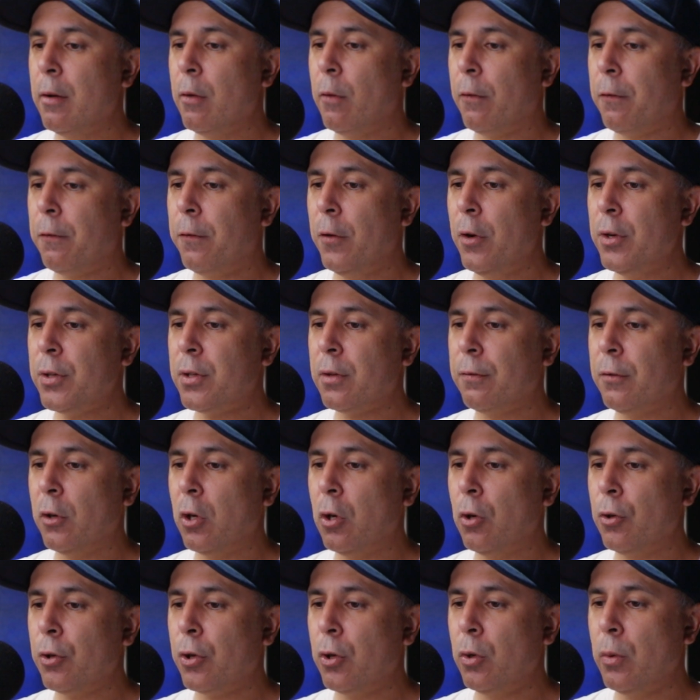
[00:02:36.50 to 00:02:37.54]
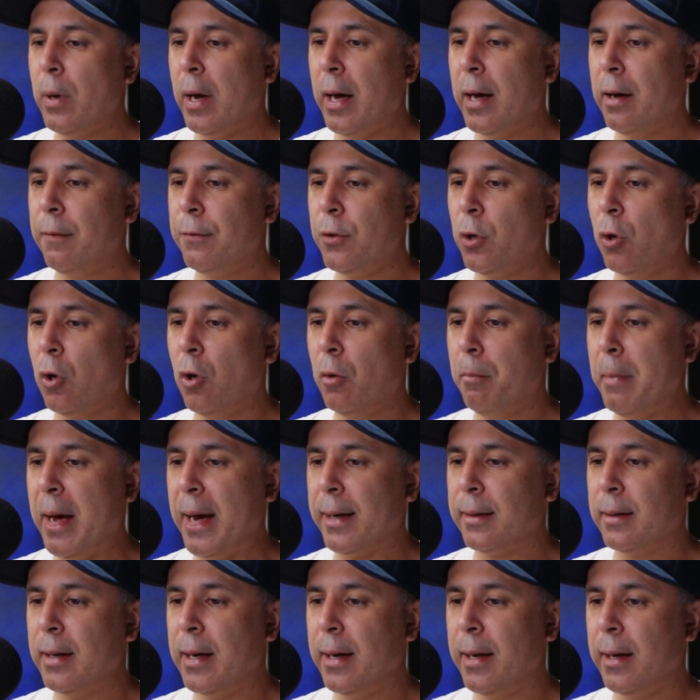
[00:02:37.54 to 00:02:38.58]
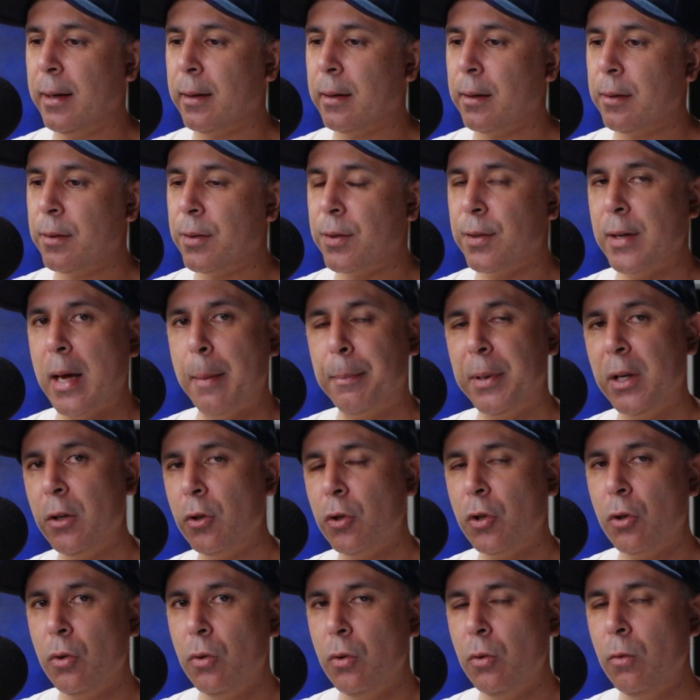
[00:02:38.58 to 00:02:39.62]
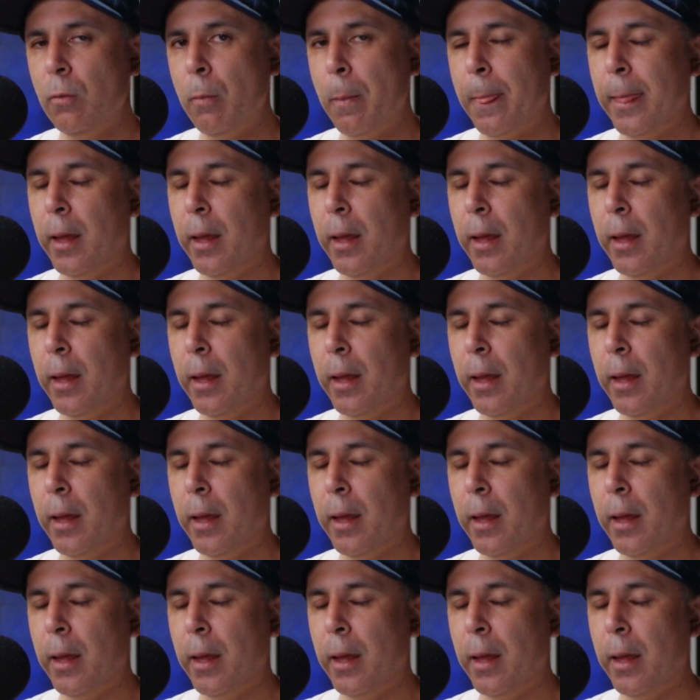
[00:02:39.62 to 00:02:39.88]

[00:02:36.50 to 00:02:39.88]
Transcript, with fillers: first of all, you have your magnetic snapping tool.